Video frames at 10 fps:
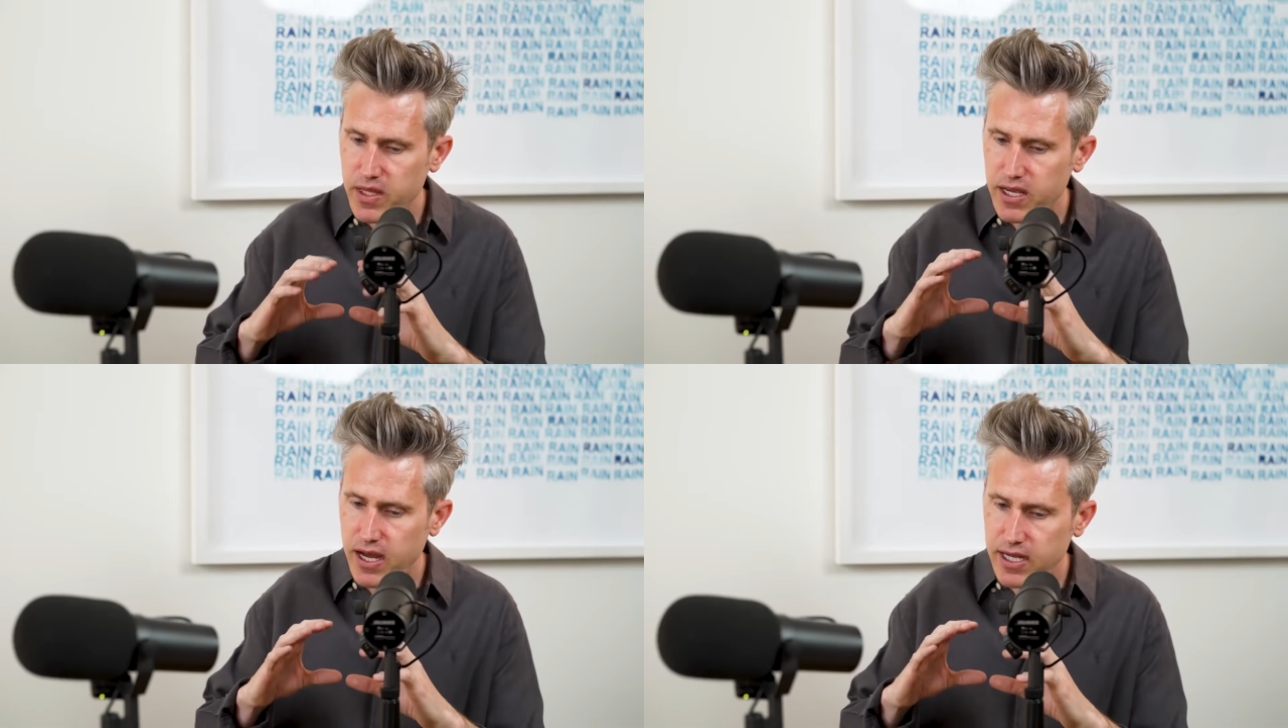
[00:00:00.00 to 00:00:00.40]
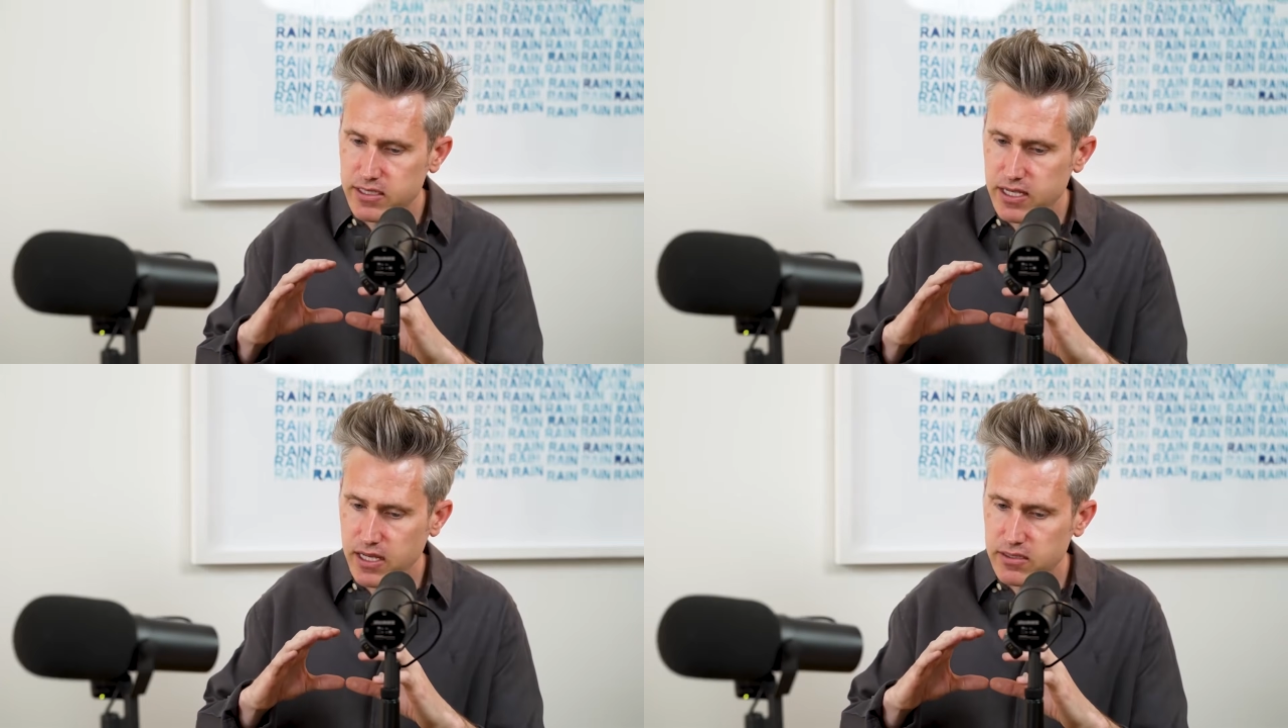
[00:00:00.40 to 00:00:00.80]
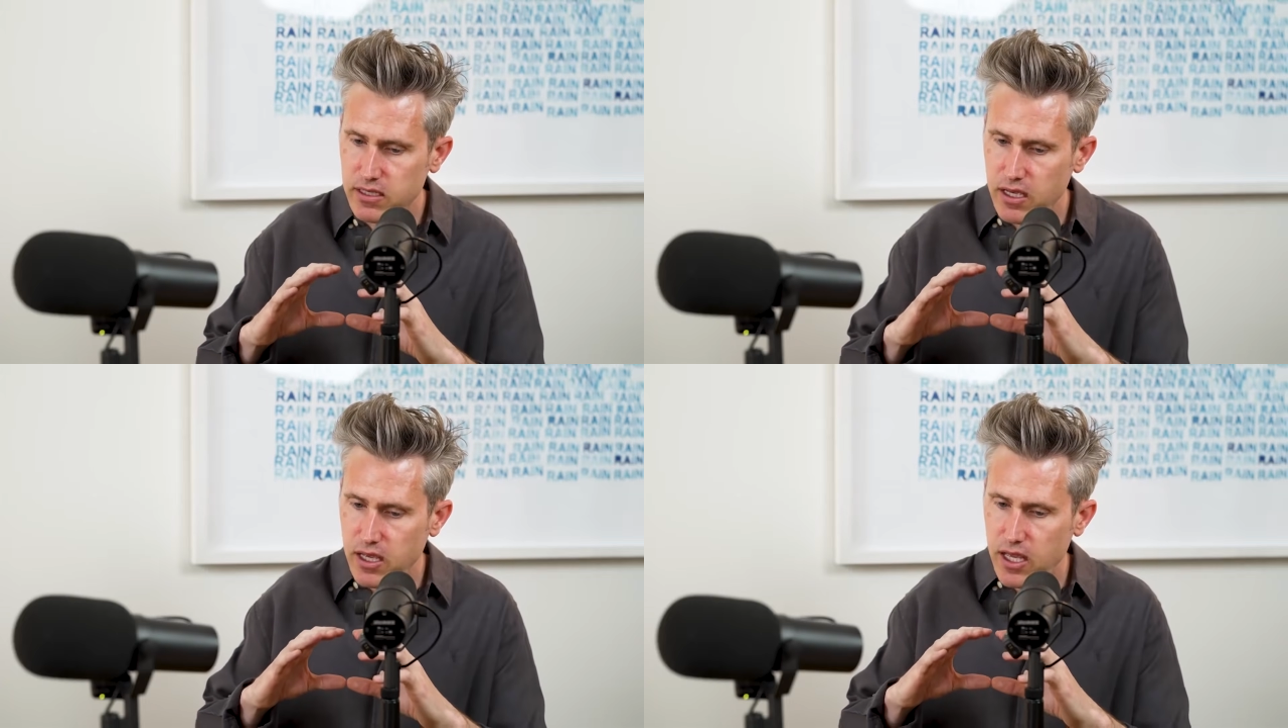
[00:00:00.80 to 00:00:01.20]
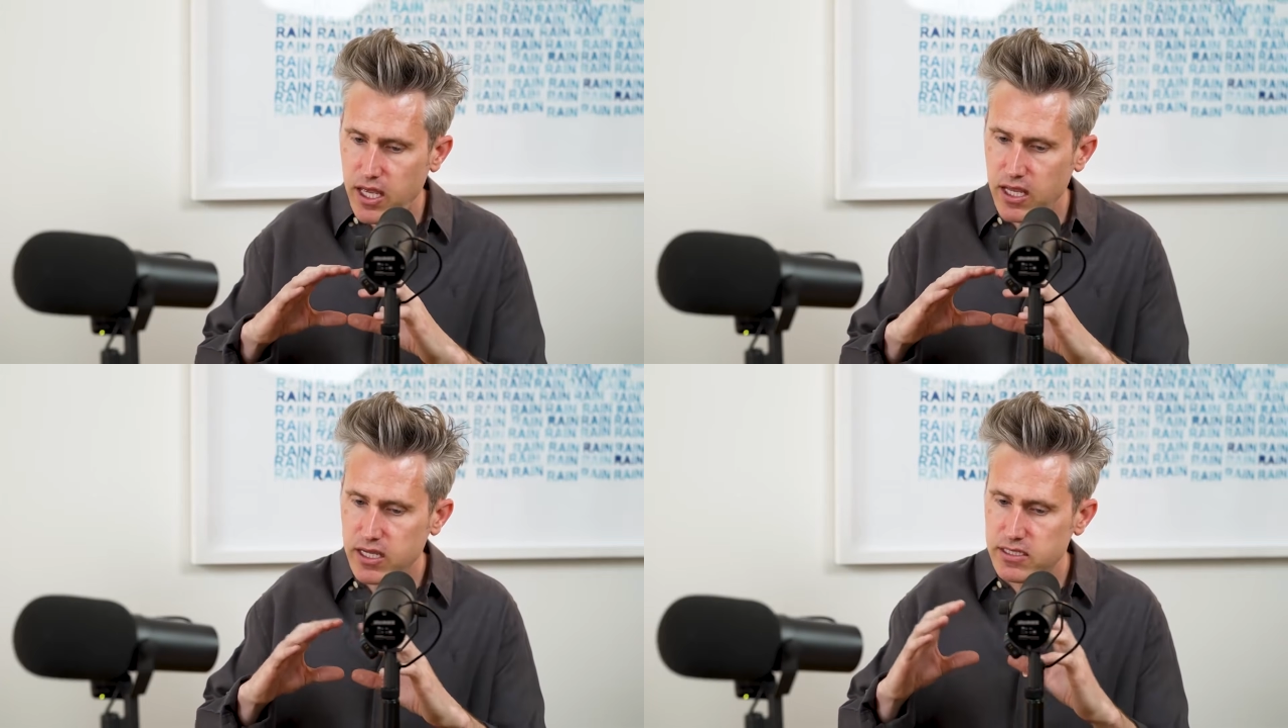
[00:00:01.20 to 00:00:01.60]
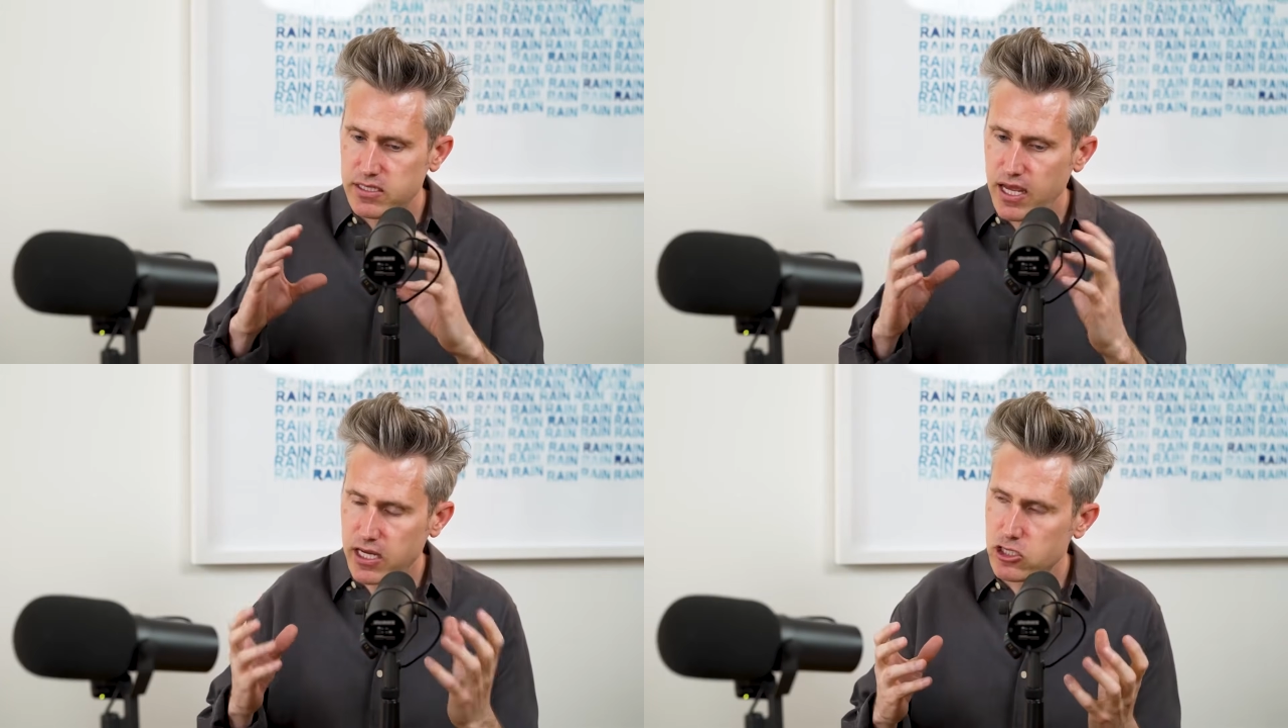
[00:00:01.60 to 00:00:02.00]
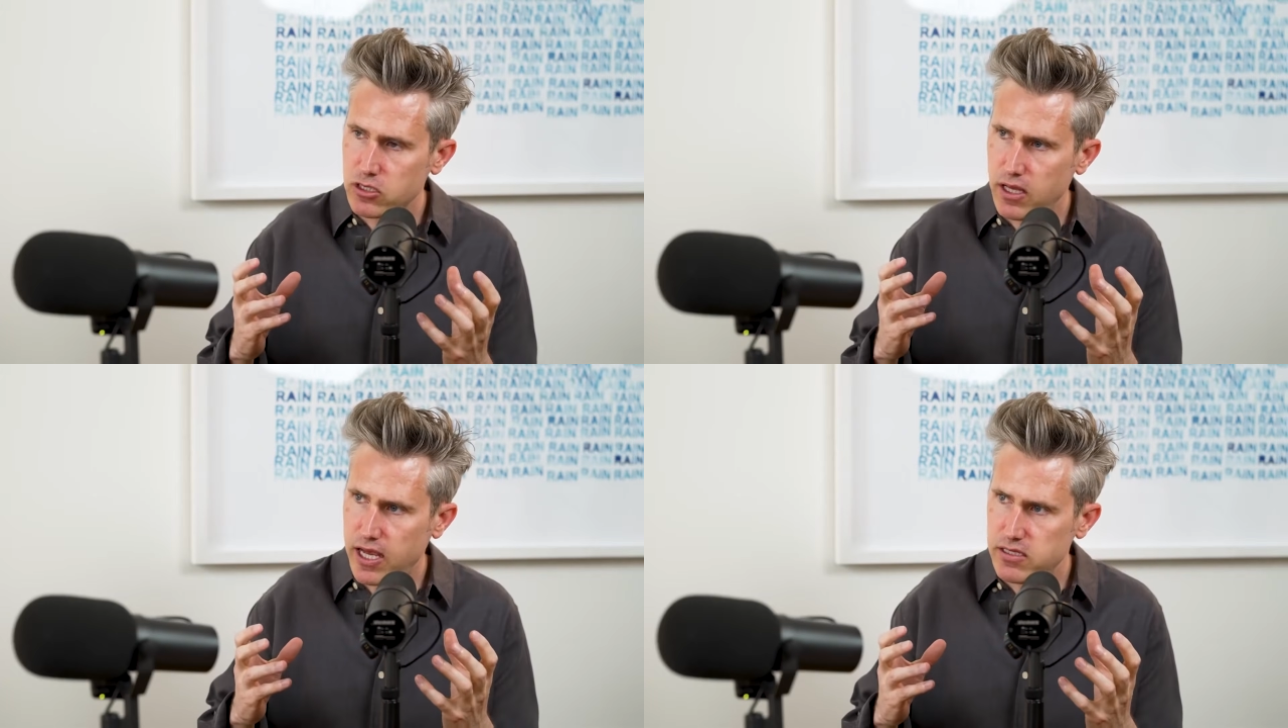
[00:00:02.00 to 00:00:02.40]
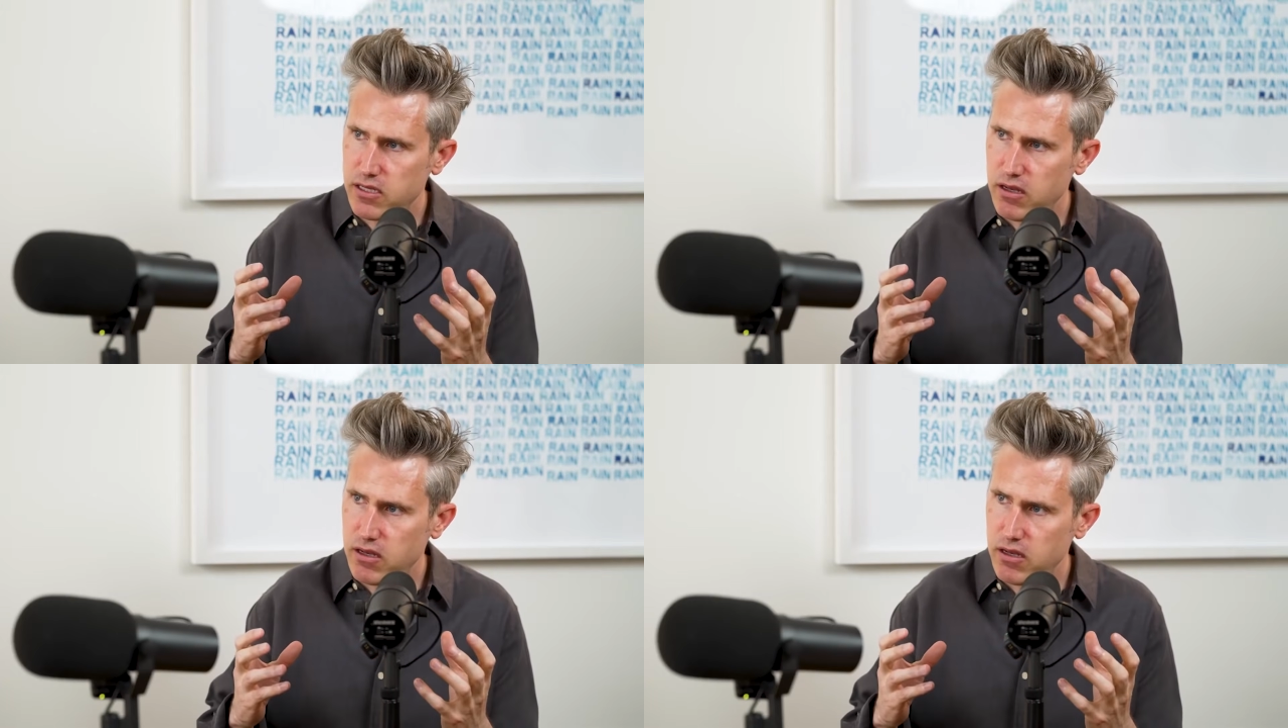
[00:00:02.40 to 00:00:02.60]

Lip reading: content and contextualize